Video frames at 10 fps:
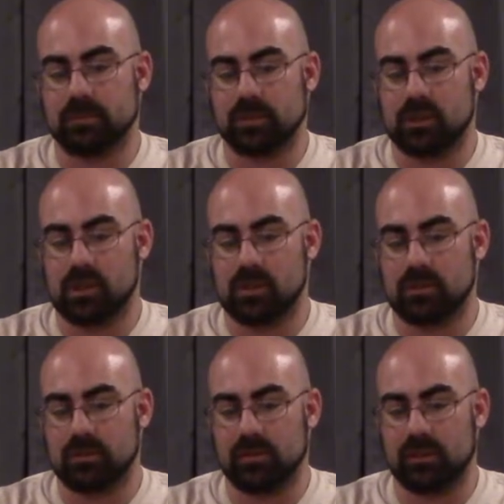
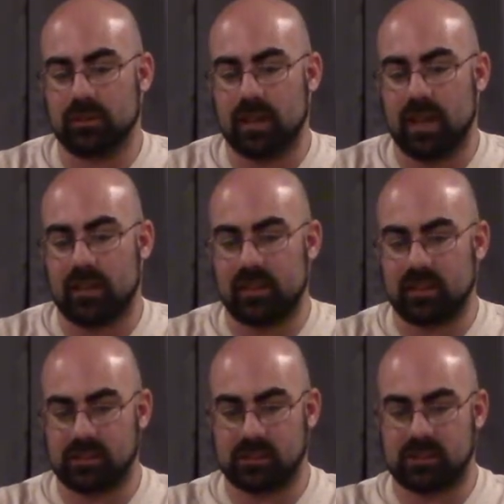So yeah,
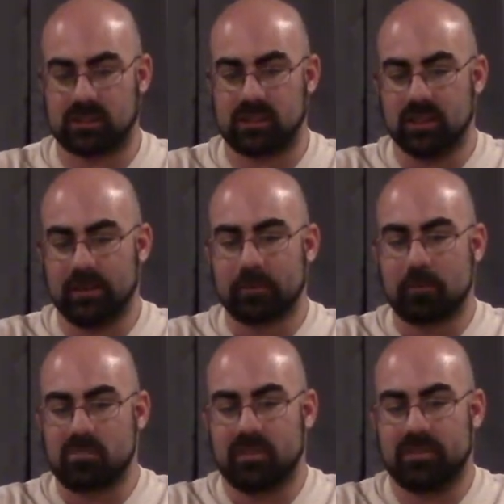this is
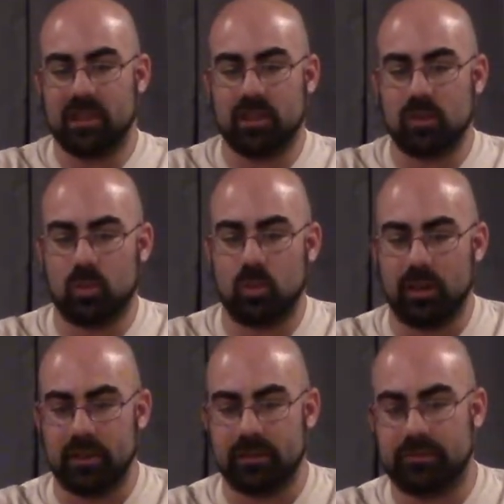video
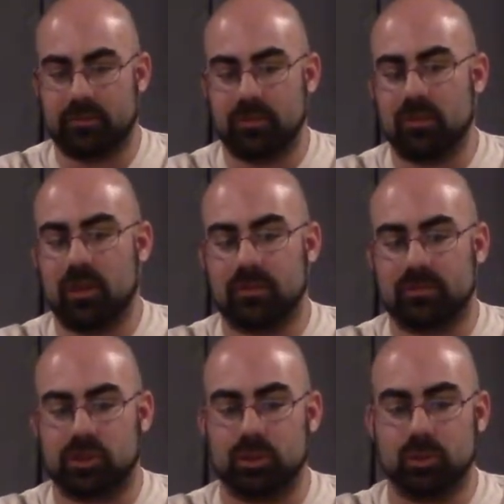one of
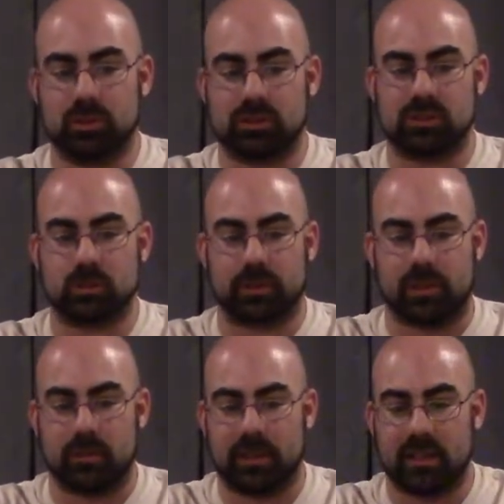two, since we're
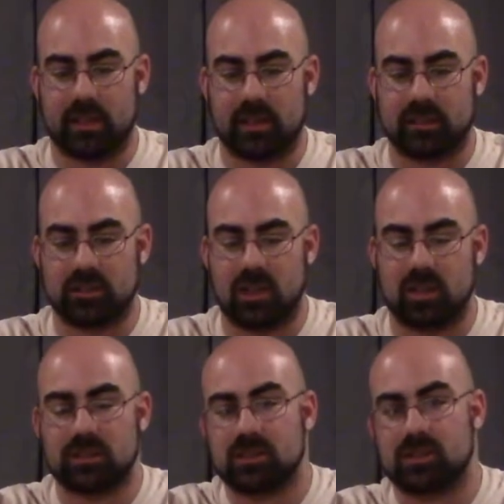going to be getting a
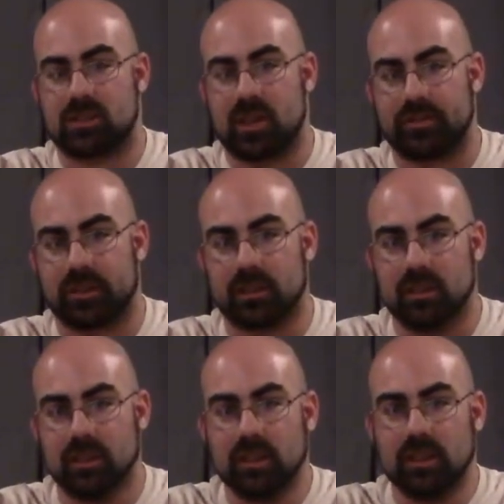sausage stuffer
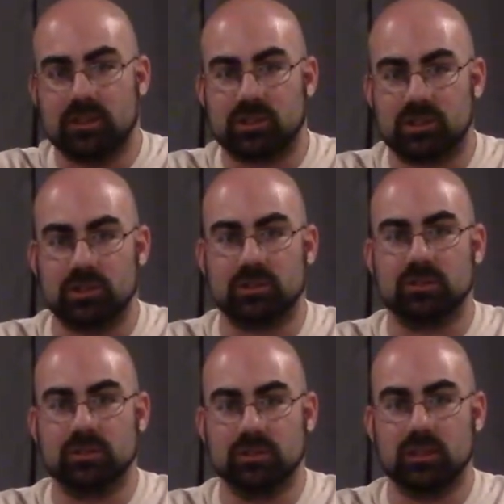
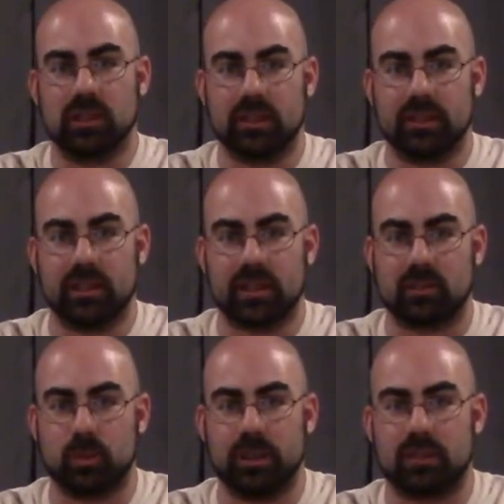soon in the
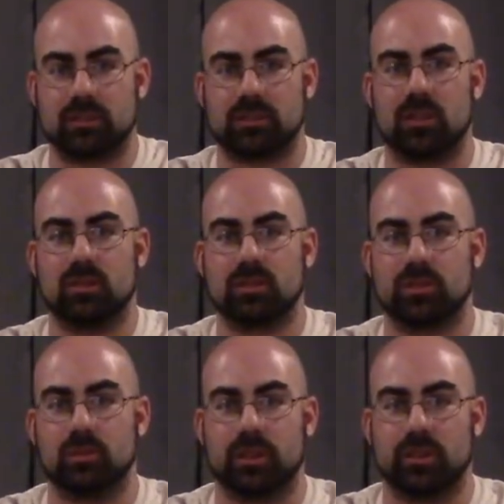next week or so.
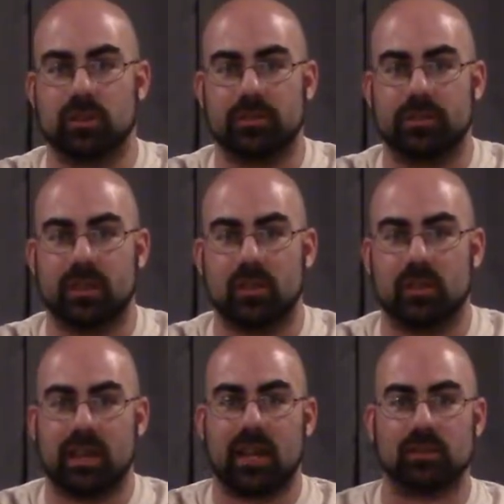So we're going to do a video
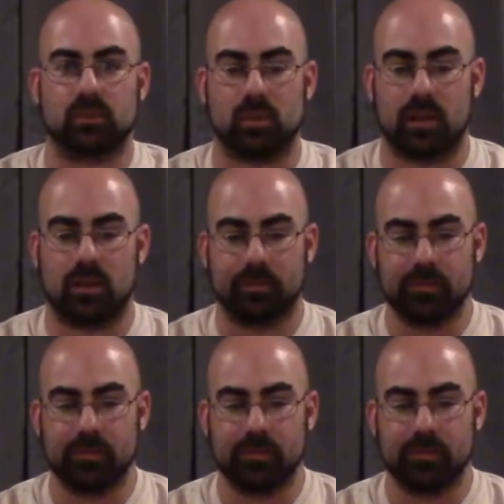on that as well.